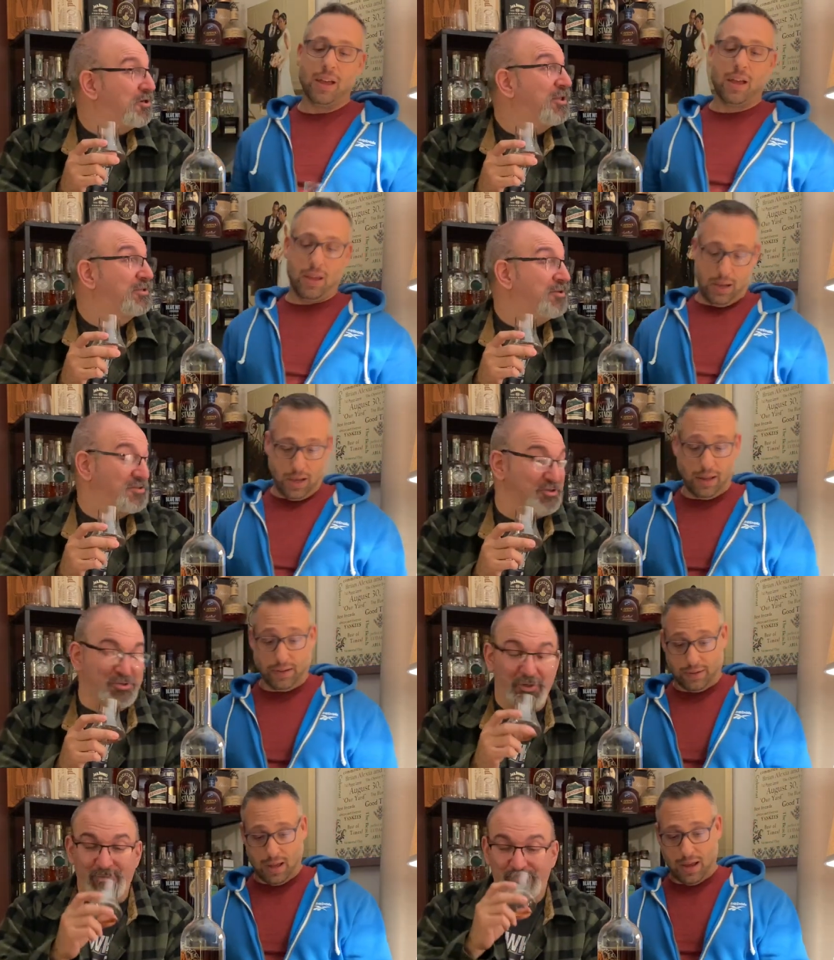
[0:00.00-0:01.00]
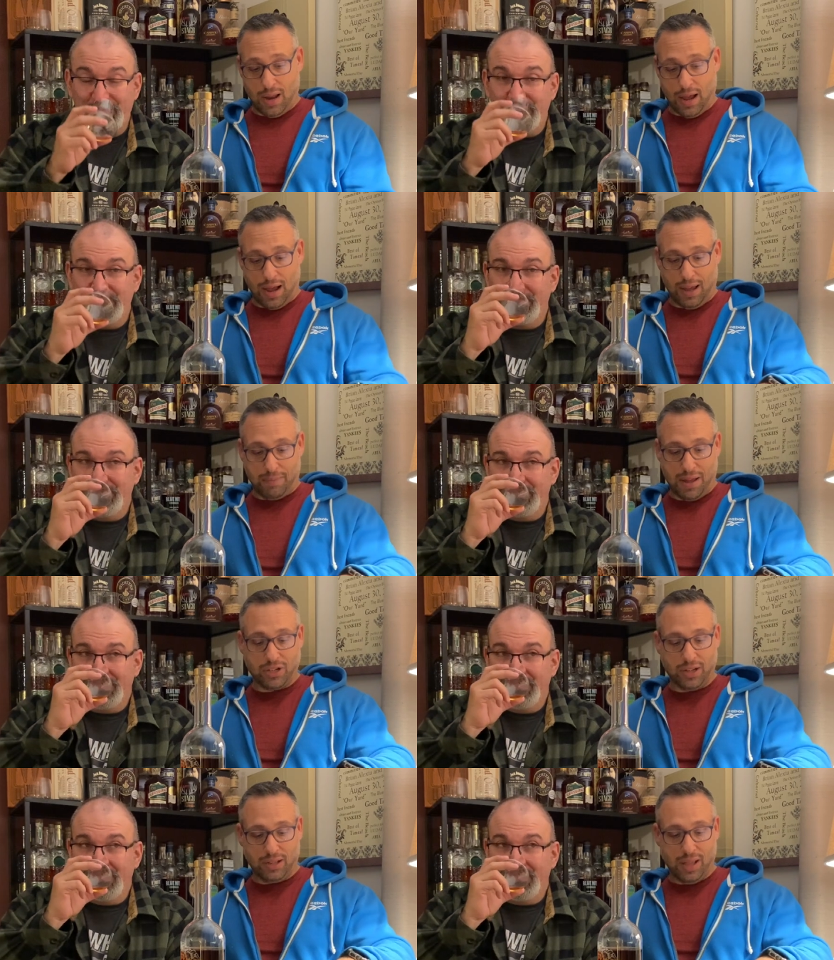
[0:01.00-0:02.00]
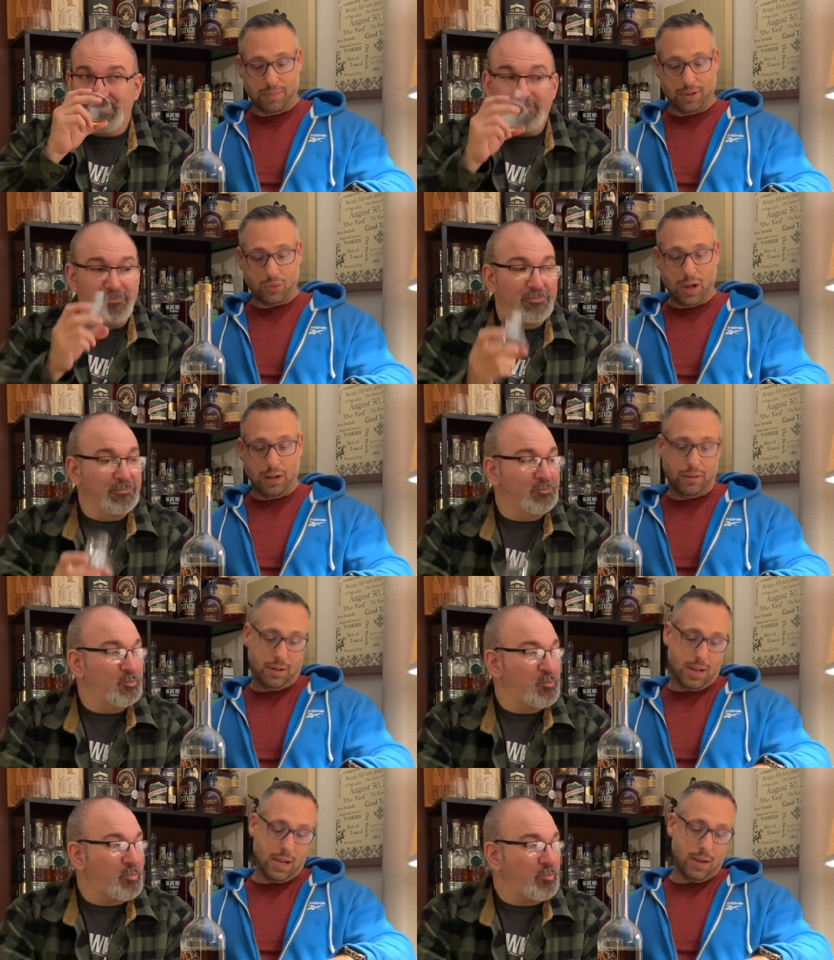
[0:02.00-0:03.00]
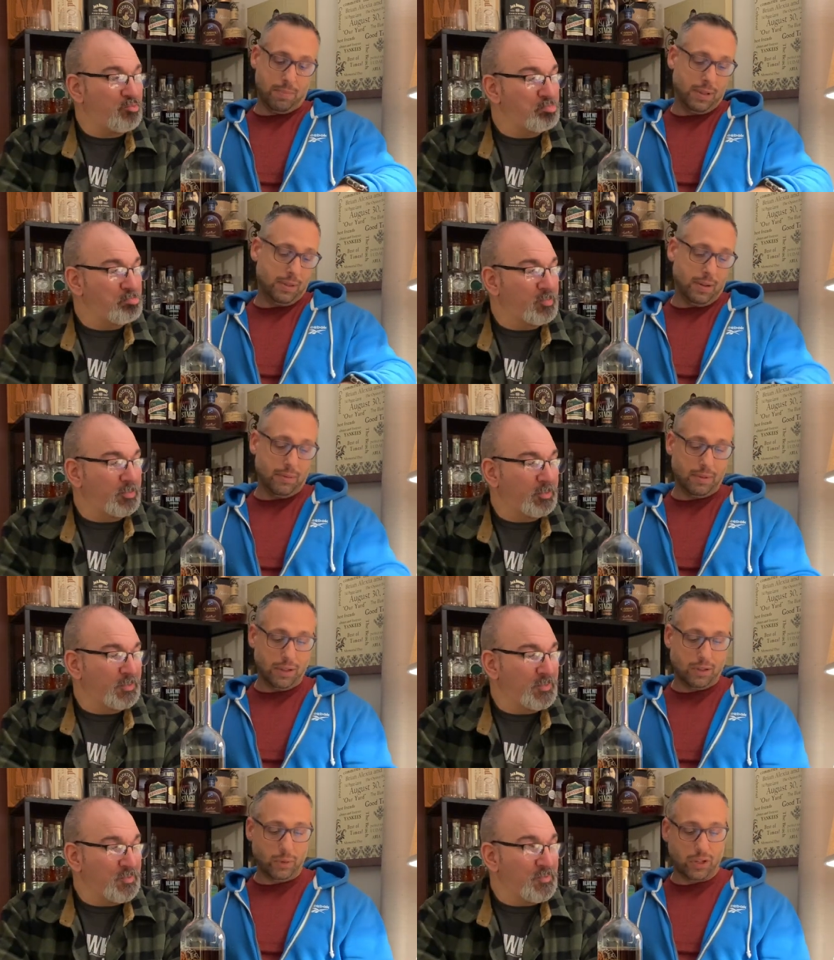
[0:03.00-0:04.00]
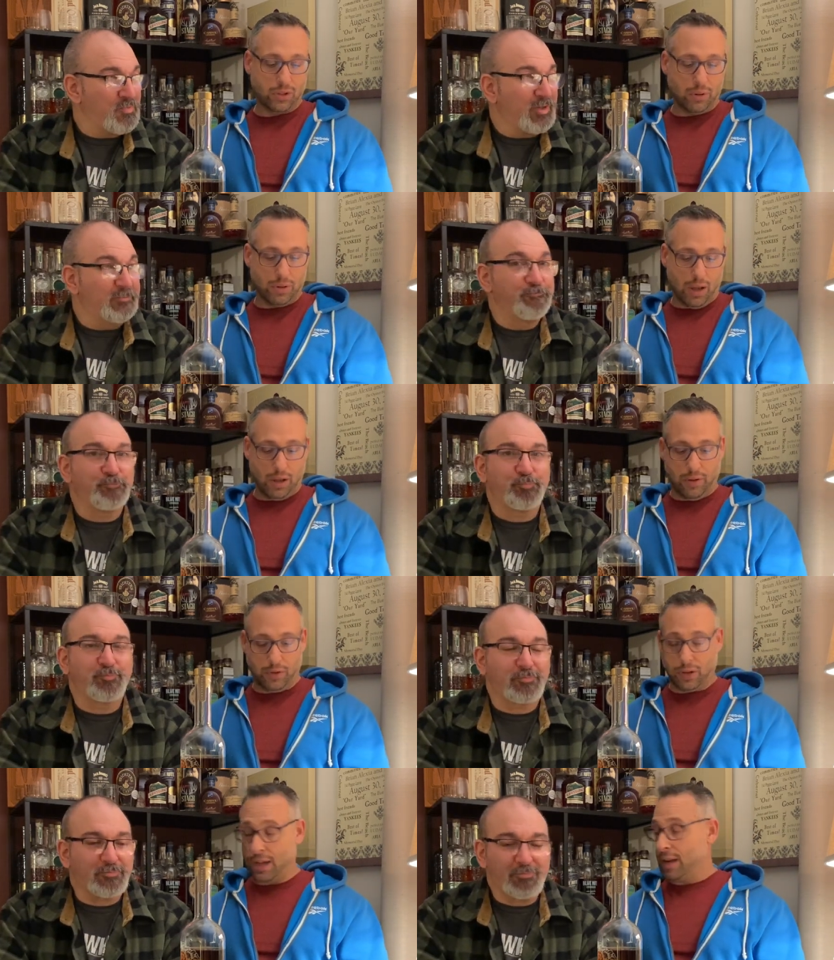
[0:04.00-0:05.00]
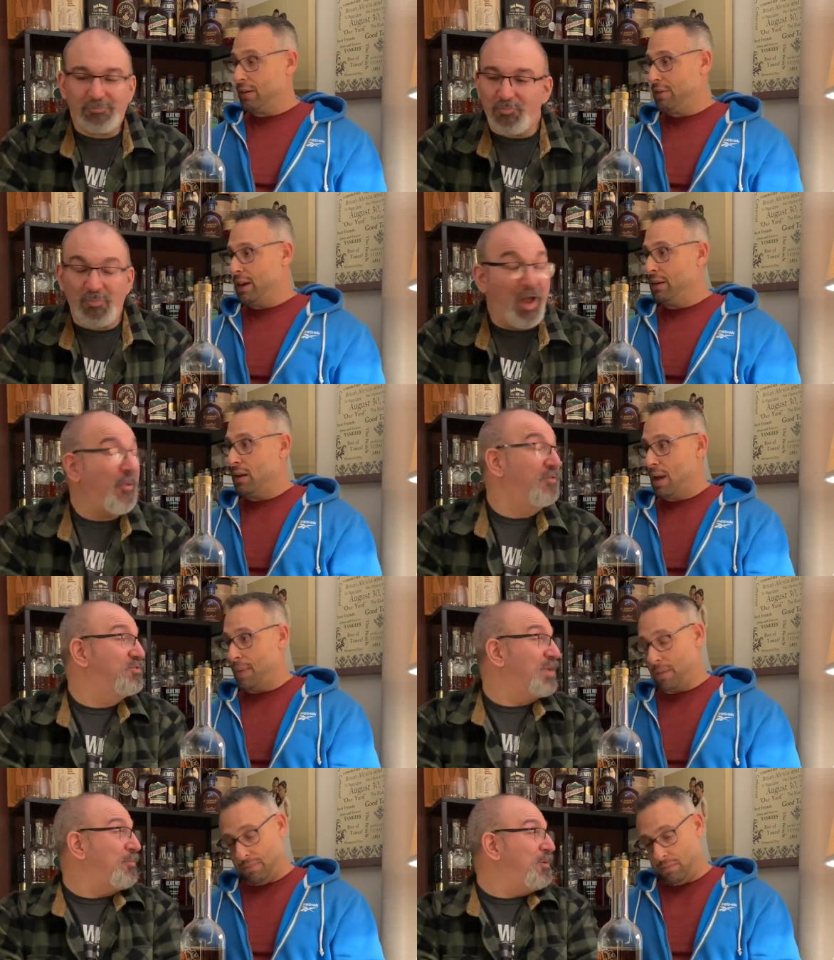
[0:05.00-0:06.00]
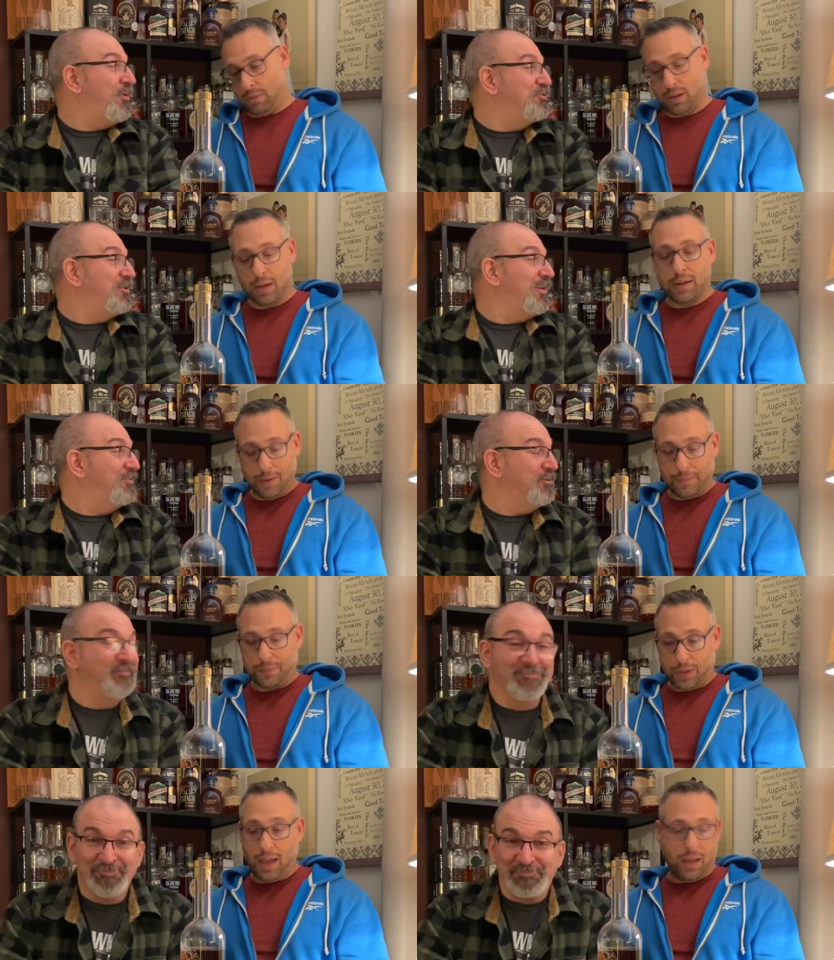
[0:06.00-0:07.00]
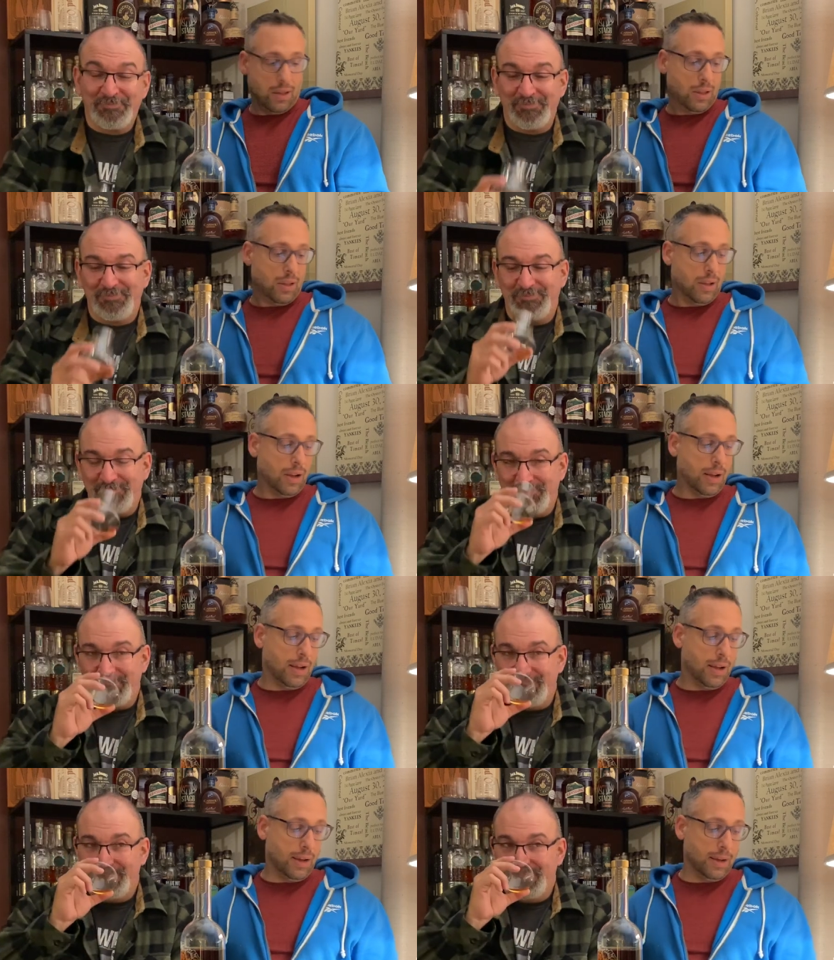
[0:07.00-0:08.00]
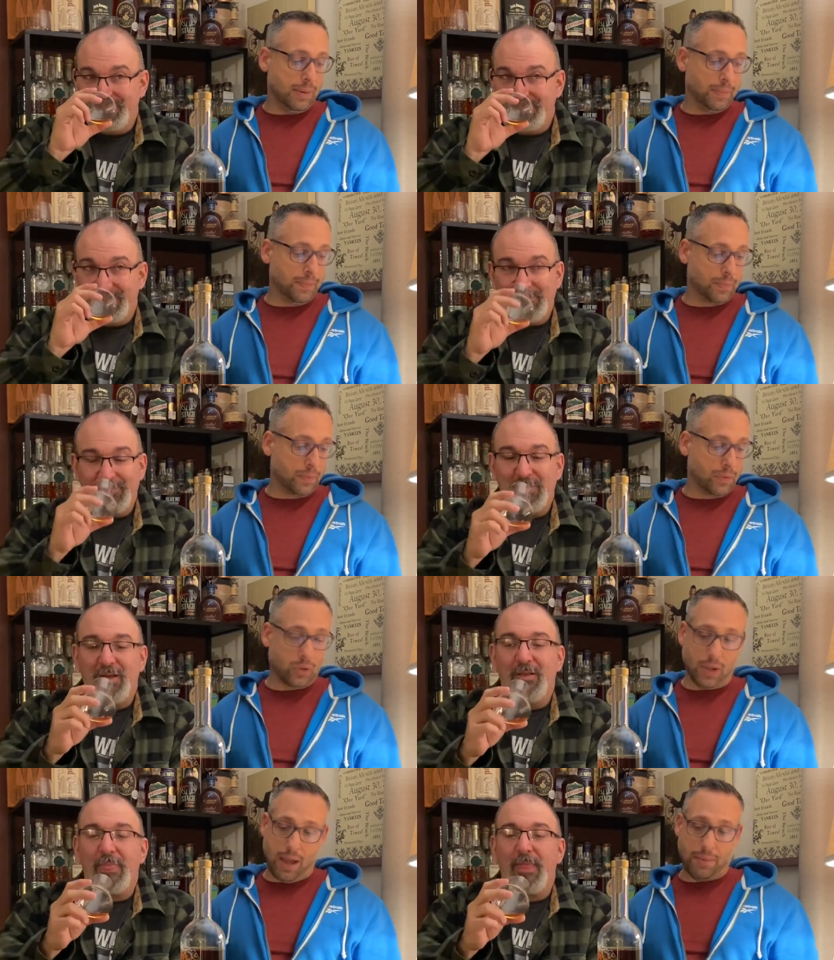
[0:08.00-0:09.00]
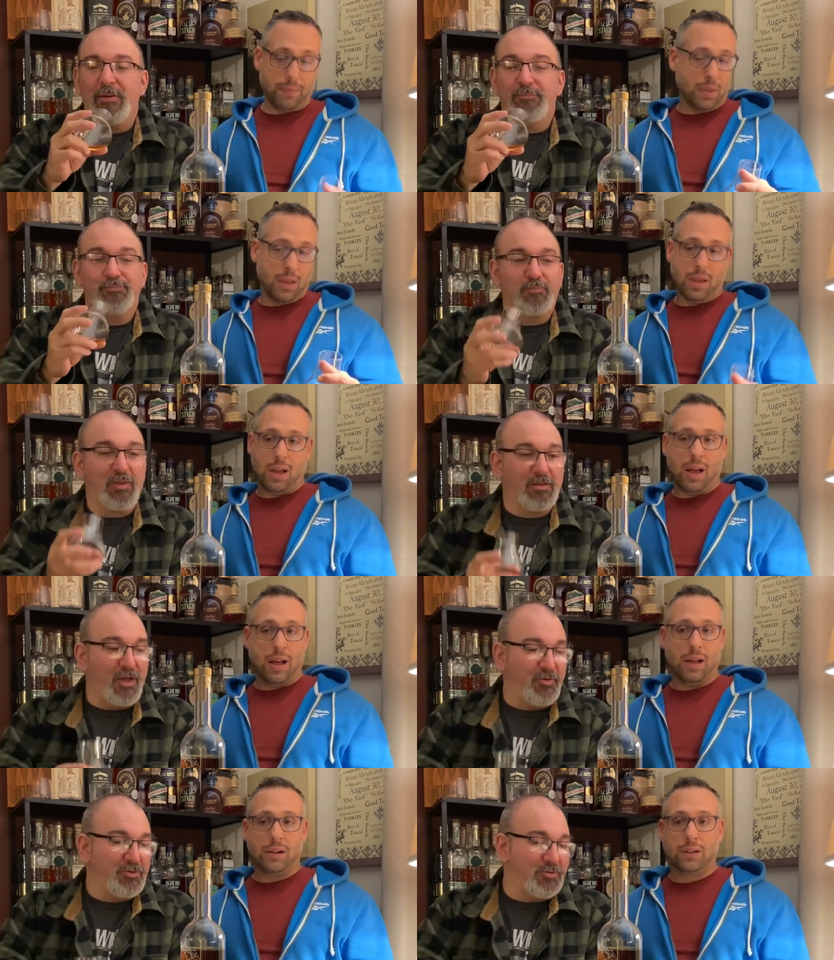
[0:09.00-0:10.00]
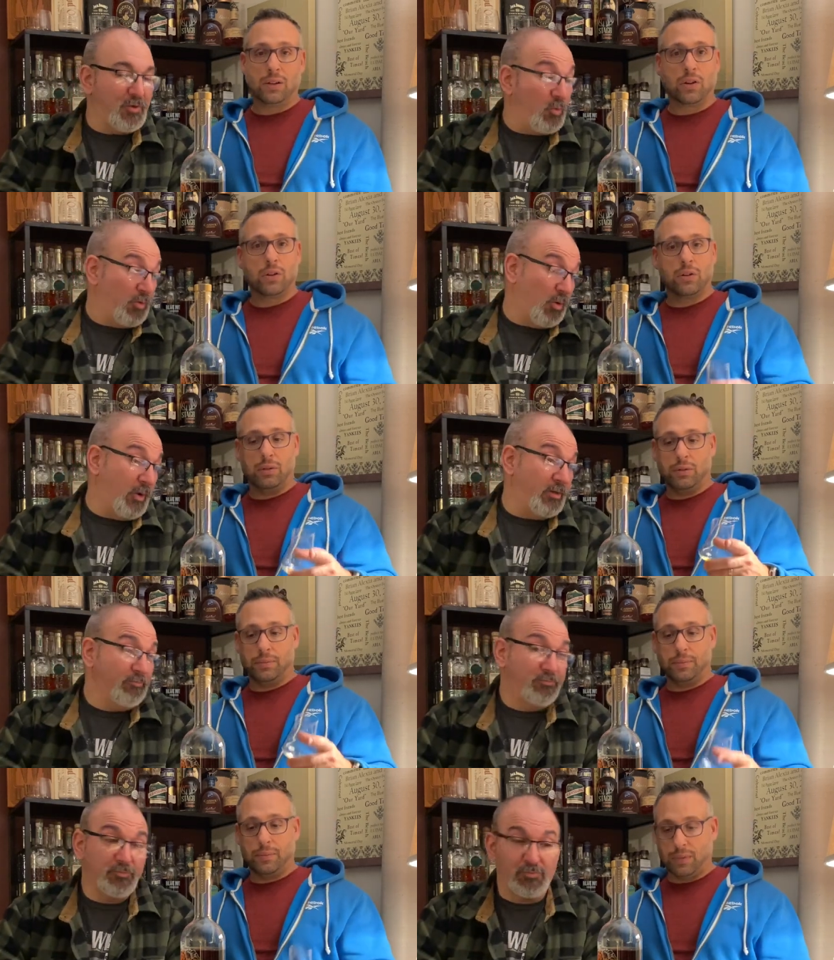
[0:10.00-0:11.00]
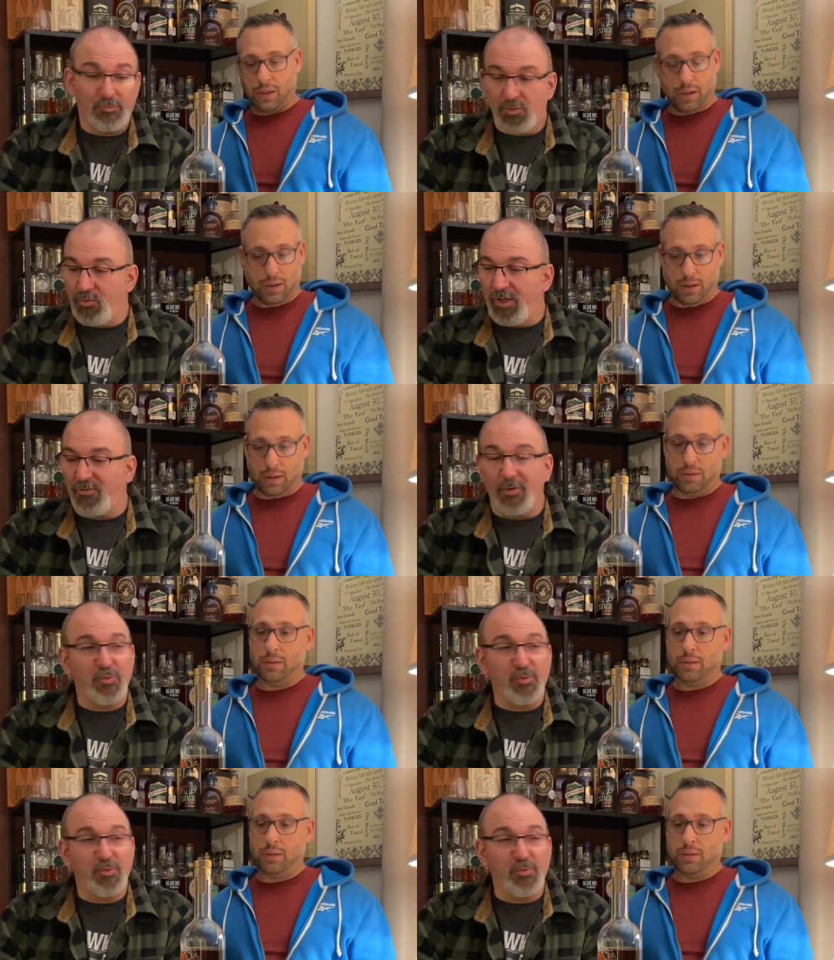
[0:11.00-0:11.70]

Speaker 1: collecting. It is, store. and I, I, mentioned it to them as well. Um, but you know, to each his own. Uh, if you can get it, great. I'm gonna stop it.
Speaker 2: in and mention it again too. Yeah.
Speaker 1: Um, so yeah.
Speaker 2: Definitely a win. Greens Farm